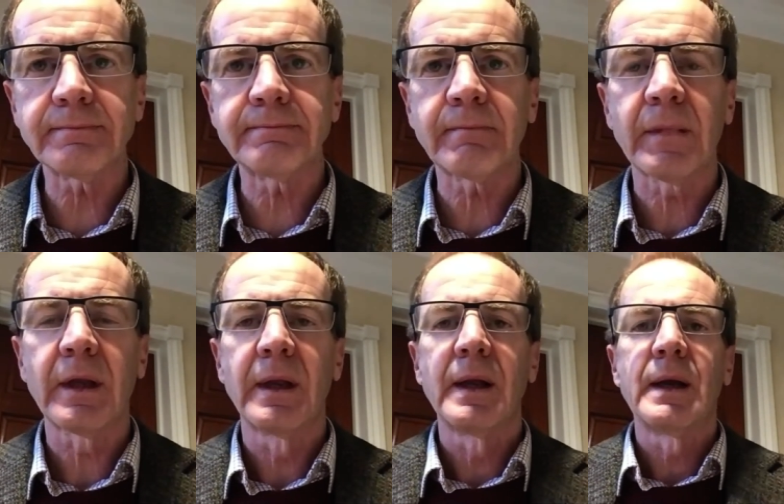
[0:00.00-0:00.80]

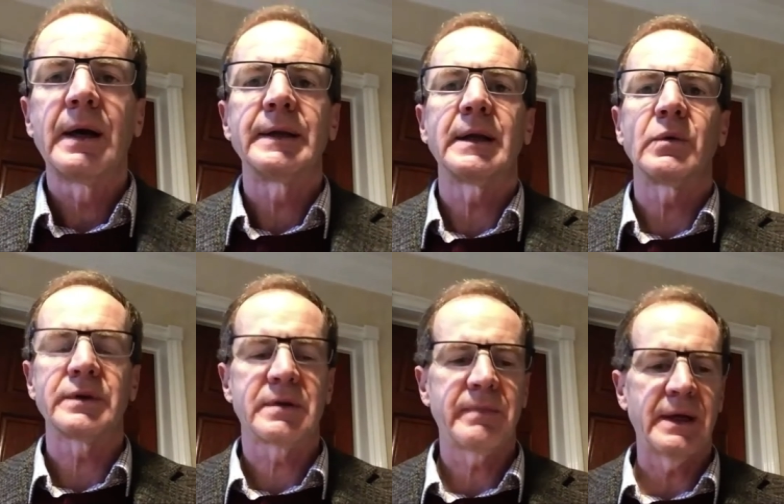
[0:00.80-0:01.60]
then I
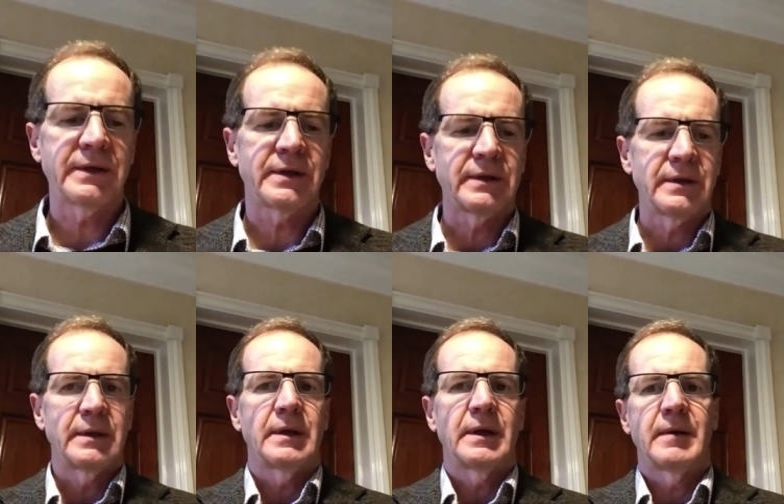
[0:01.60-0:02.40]
want to mention
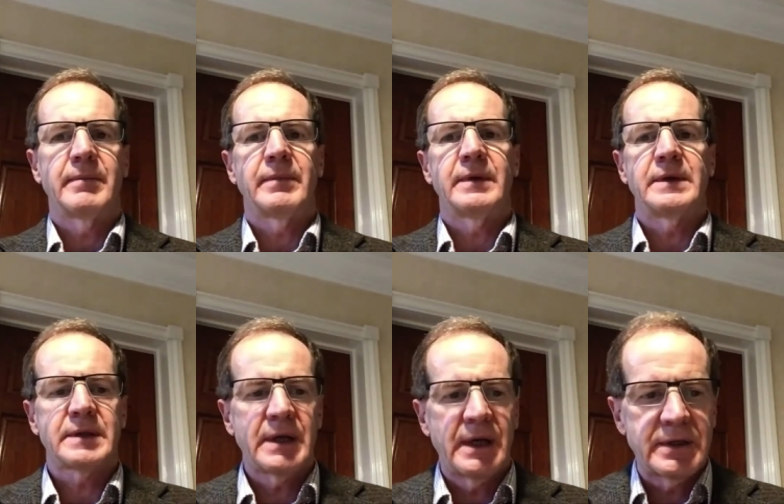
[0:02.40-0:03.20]
um, this
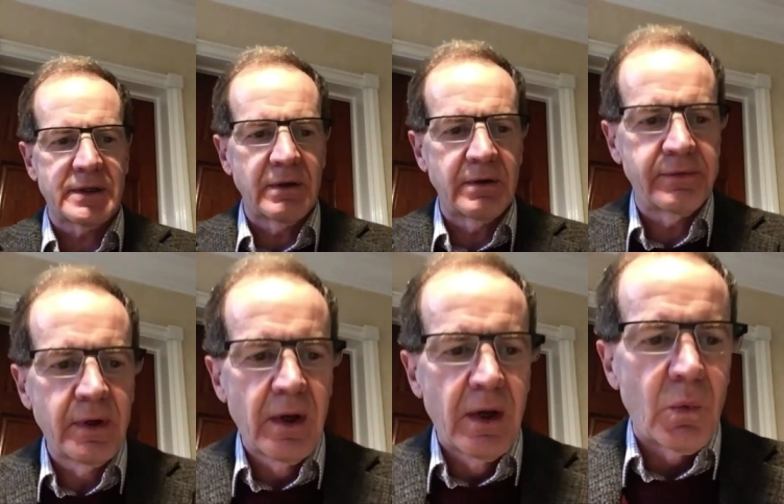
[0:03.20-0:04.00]
case of
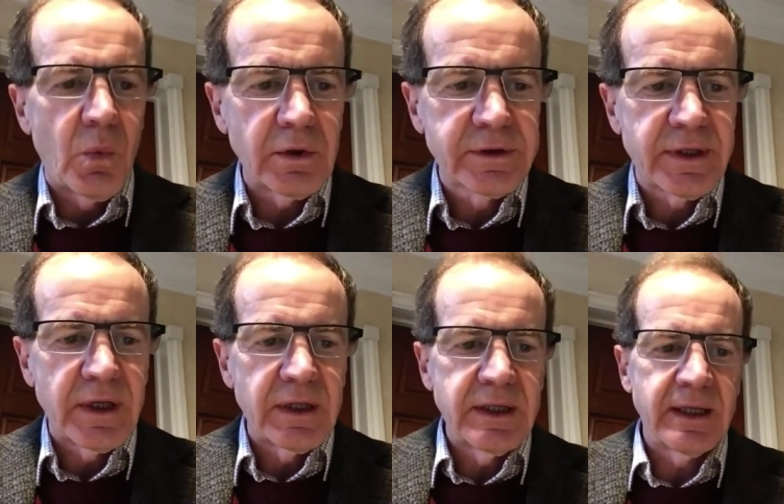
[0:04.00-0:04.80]
Walter
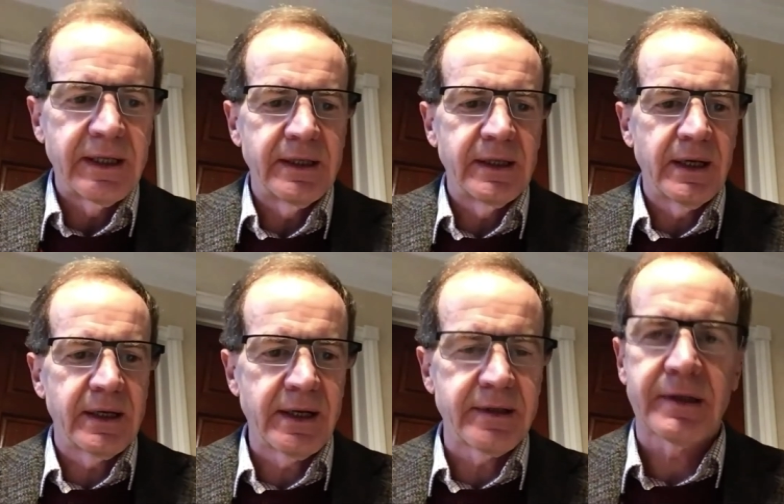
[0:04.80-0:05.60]
Lilly
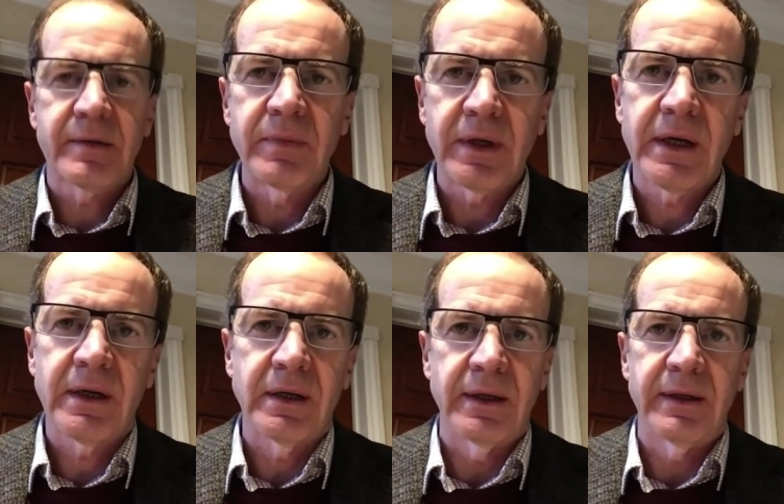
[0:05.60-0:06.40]
against
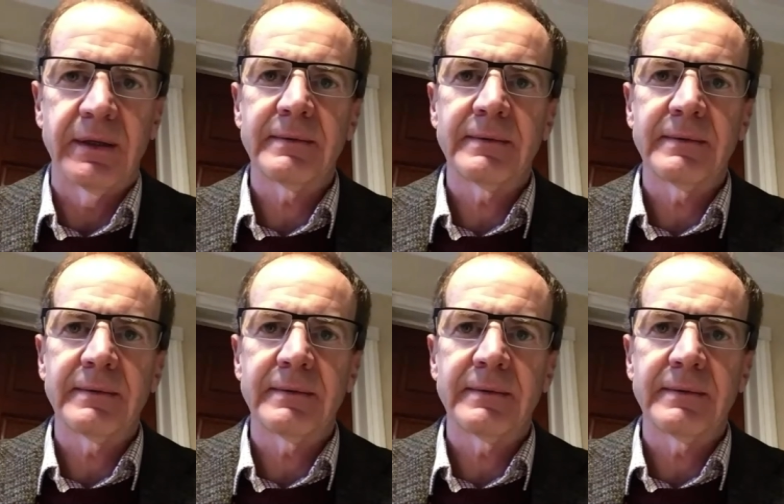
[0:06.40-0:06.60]
Mackay,